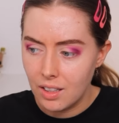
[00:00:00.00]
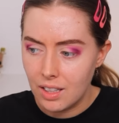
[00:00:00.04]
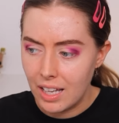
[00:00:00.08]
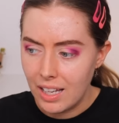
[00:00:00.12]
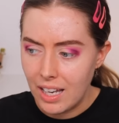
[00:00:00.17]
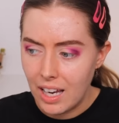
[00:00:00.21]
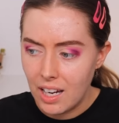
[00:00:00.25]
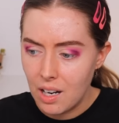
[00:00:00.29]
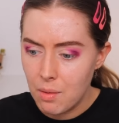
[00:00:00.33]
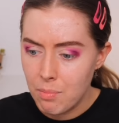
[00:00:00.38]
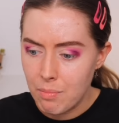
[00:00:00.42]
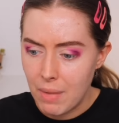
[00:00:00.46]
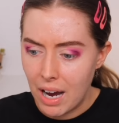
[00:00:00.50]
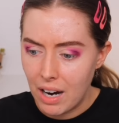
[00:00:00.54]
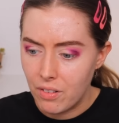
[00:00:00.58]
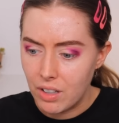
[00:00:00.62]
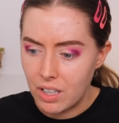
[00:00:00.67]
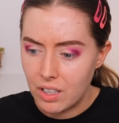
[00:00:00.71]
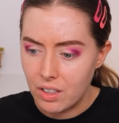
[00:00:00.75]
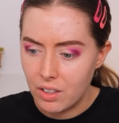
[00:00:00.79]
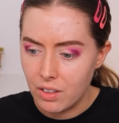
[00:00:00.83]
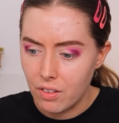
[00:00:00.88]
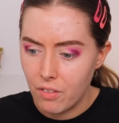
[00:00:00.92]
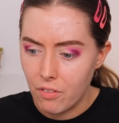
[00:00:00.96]
They're getting
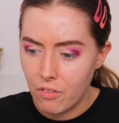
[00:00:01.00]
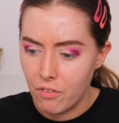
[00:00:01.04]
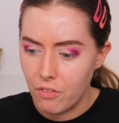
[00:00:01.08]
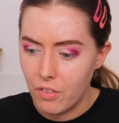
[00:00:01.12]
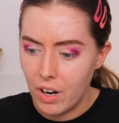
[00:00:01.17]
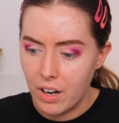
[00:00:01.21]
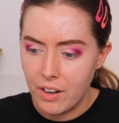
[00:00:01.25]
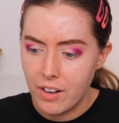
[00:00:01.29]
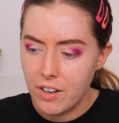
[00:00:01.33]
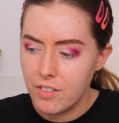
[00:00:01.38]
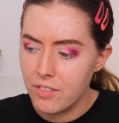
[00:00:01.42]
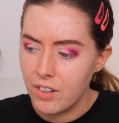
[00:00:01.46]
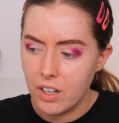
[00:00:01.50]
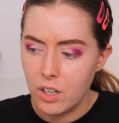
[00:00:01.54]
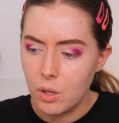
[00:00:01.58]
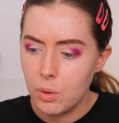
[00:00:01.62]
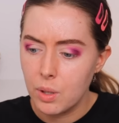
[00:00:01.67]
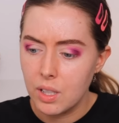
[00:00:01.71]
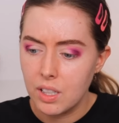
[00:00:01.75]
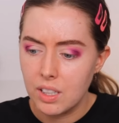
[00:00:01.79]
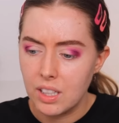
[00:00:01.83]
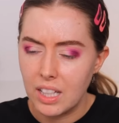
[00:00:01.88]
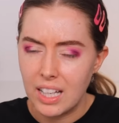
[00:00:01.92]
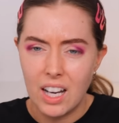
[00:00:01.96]
married very, very
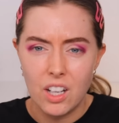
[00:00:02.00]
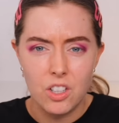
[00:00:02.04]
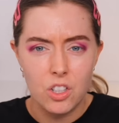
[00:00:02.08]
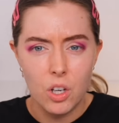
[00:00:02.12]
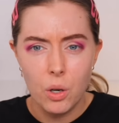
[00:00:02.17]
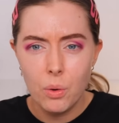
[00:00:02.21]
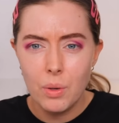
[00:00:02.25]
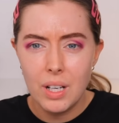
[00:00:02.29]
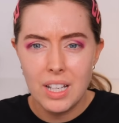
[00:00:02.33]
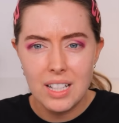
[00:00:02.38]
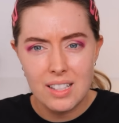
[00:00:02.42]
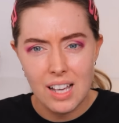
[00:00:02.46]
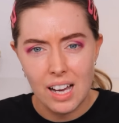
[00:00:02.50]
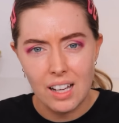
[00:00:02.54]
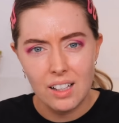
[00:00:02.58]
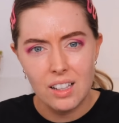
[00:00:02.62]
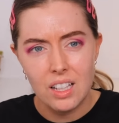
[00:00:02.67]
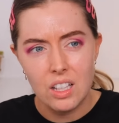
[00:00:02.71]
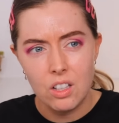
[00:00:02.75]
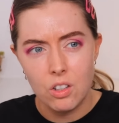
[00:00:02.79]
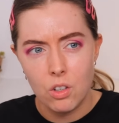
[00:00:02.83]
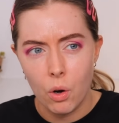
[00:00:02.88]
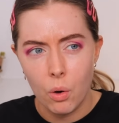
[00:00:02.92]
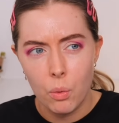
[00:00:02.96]
quickly. I don't
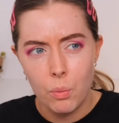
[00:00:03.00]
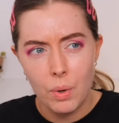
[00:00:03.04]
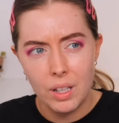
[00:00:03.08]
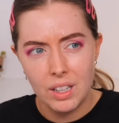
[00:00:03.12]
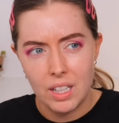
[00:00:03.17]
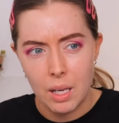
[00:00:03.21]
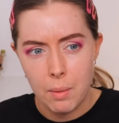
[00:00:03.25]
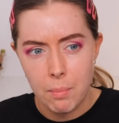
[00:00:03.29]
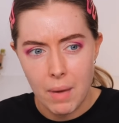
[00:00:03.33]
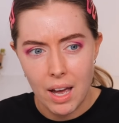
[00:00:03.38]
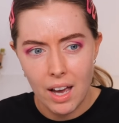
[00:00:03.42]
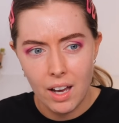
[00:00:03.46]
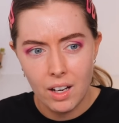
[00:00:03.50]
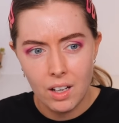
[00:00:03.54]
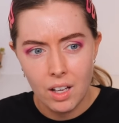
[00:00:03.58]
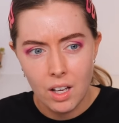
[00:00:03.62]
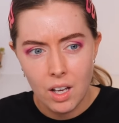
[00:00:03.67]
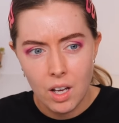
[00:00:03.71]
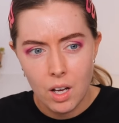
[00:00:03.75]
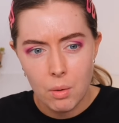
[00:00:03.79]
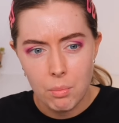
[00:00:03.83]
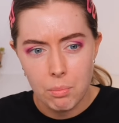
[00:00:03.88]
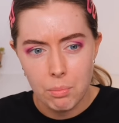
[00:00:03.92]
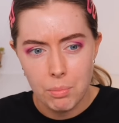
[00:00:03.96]
exactly know when they met,
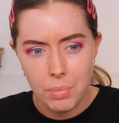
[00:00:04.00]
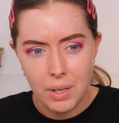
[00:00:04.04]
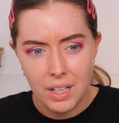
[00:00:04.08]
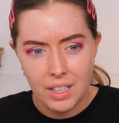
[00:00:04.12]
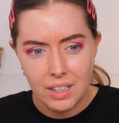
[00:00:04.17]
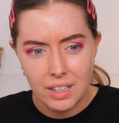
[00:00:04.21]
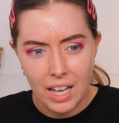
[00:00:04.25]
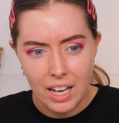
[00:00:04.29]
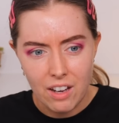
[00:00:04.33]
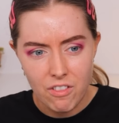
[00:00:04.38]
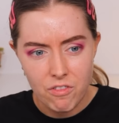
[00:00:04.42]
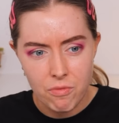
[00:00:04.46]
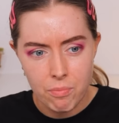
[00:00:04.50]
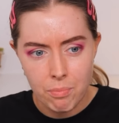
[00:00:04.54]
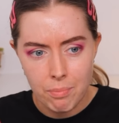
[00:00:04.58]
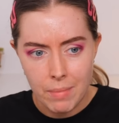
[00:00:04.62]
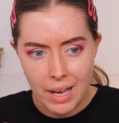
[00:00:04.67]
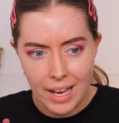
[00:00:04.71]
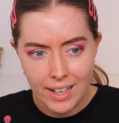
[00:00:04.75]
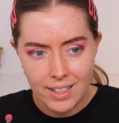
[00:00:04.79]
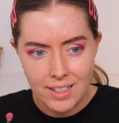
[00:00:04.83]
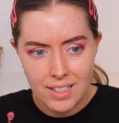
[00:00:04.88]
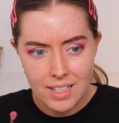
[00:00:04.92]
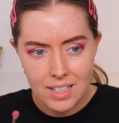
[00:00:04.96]
but they've
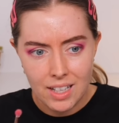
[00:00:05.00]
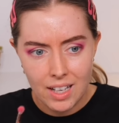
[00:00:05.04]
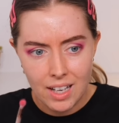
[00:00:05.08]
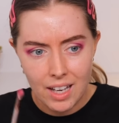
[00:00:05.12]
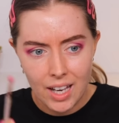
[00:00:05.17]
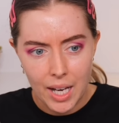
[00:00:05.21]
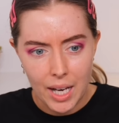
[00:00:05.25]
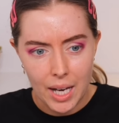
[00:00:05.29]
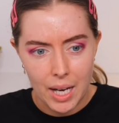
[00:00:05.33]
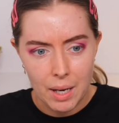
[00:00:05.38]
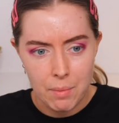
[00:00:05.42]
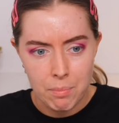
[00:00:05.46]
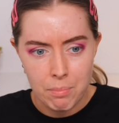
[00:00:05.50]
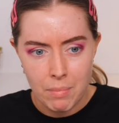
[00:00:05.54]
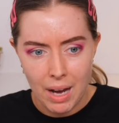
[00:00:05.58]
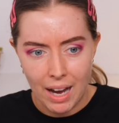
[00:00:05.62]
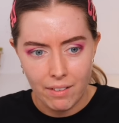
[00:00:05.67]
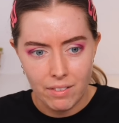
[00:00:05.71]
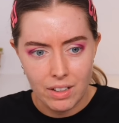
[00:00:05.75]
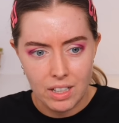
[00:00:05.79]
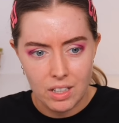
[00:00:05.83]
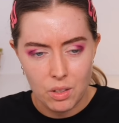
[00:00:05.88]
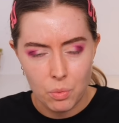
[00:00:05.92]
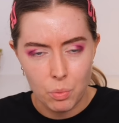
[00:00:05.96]
met and
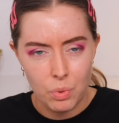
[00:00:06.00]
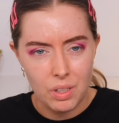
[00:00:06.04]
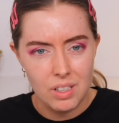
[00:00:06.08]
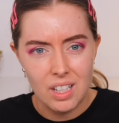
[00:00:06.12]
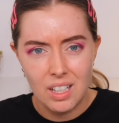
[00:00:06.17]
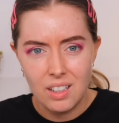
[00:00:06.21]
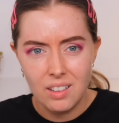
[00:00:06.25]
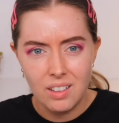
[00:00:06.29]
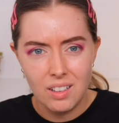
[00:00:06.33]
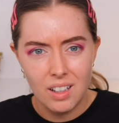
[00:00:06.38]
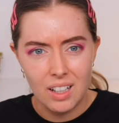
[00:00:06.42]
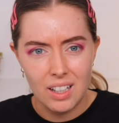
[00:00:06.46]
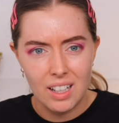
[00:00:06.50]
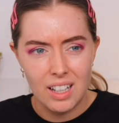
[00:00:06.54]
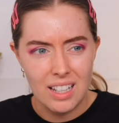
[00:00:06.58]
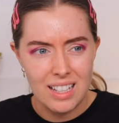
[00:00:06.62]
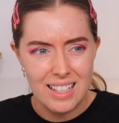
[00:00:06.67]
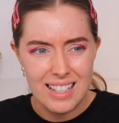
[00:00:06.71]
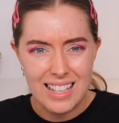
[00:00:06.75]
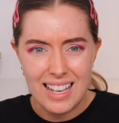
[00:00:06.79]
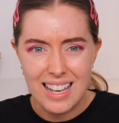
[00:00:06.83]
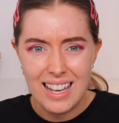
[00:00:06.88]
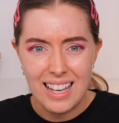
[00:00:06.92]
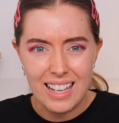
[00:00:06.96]
married within like a
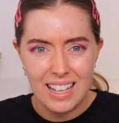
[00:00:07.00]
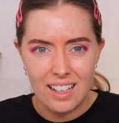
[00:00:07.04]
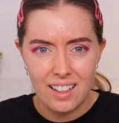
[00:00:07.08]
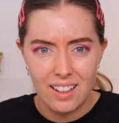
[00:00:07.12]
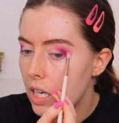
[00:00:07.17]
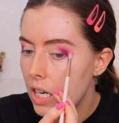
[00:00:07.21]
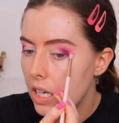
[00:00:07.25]
year.